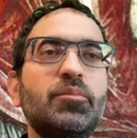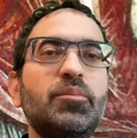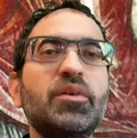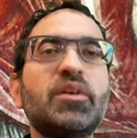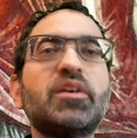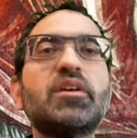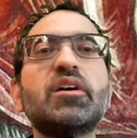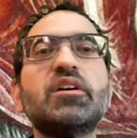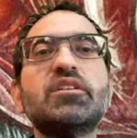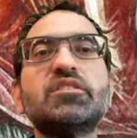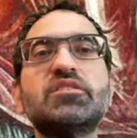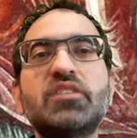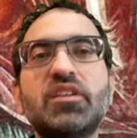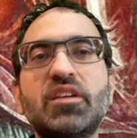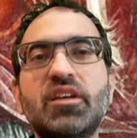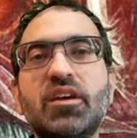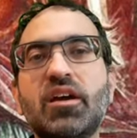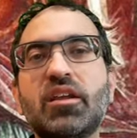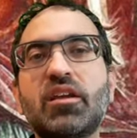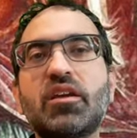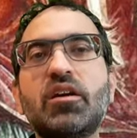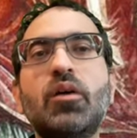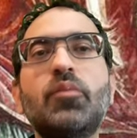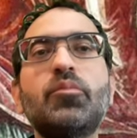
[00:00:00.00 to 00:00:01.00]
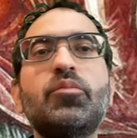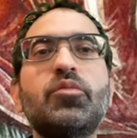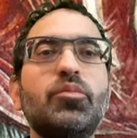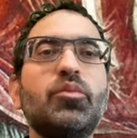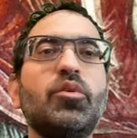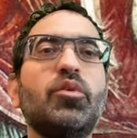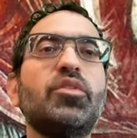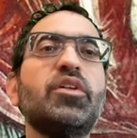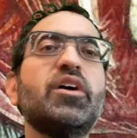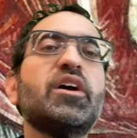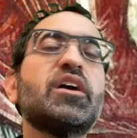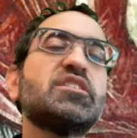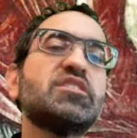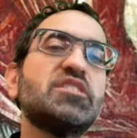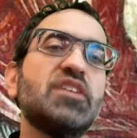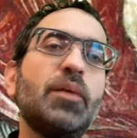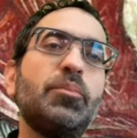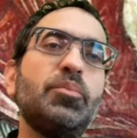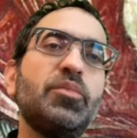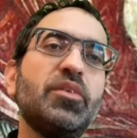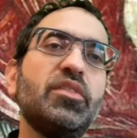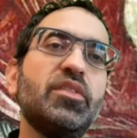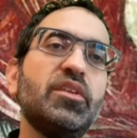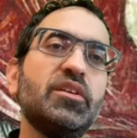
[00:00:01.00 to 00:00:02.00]
because they got comfortable. They
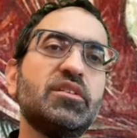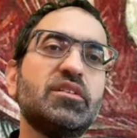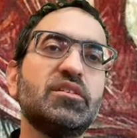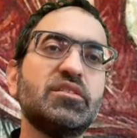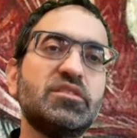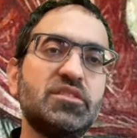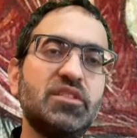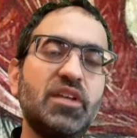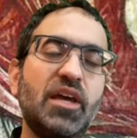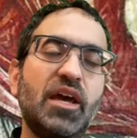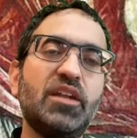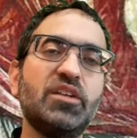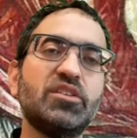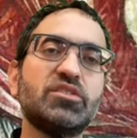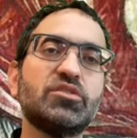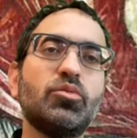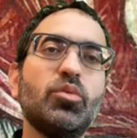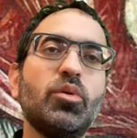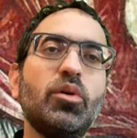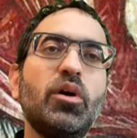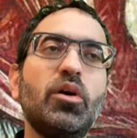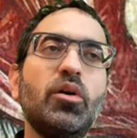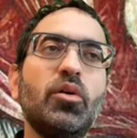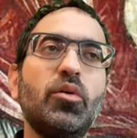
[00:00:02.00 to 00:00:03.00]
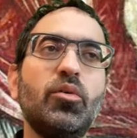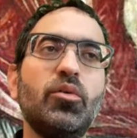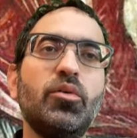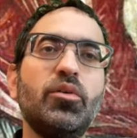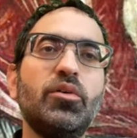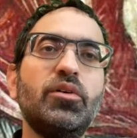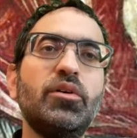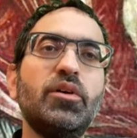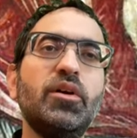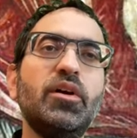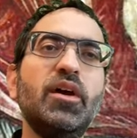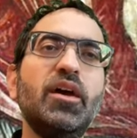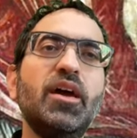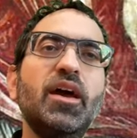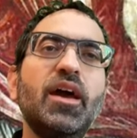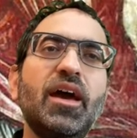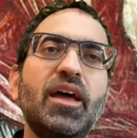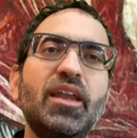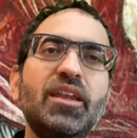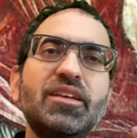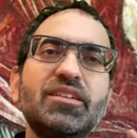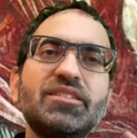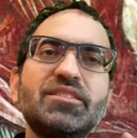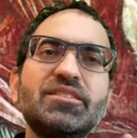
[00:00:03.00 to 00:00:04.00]
accepted the status quo.
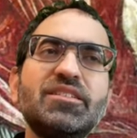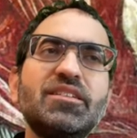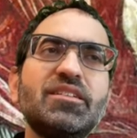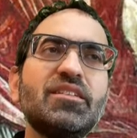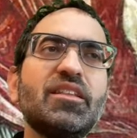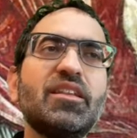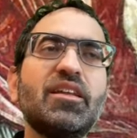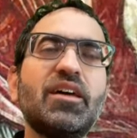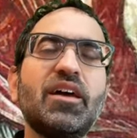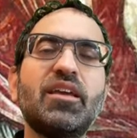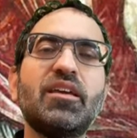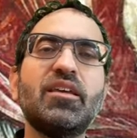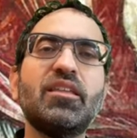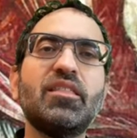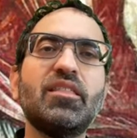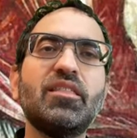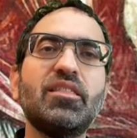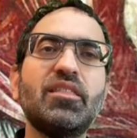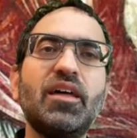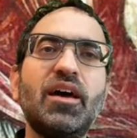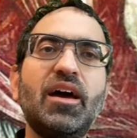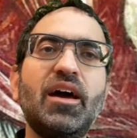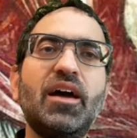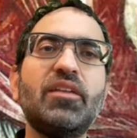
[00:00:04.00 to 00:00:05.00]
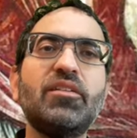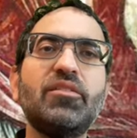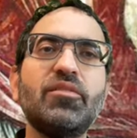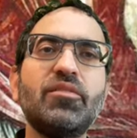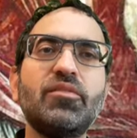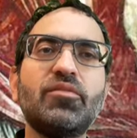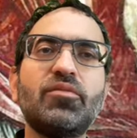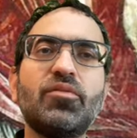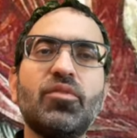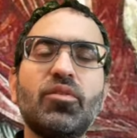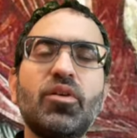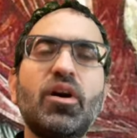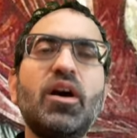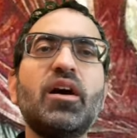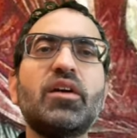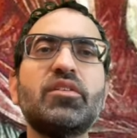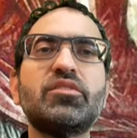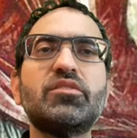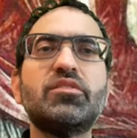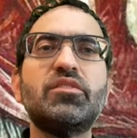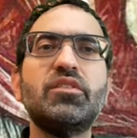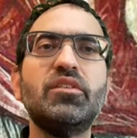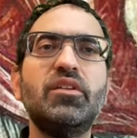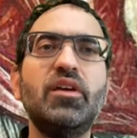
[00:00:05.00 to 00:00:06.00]
And isn't it like that for
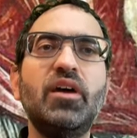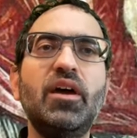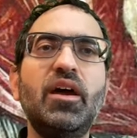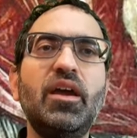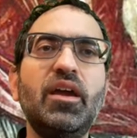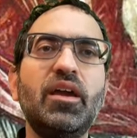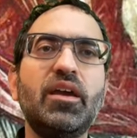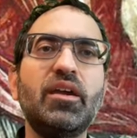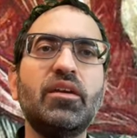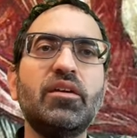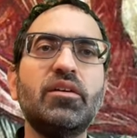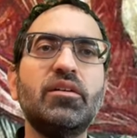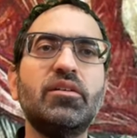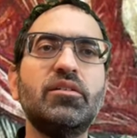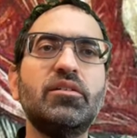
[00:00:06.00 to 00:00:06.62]
us today?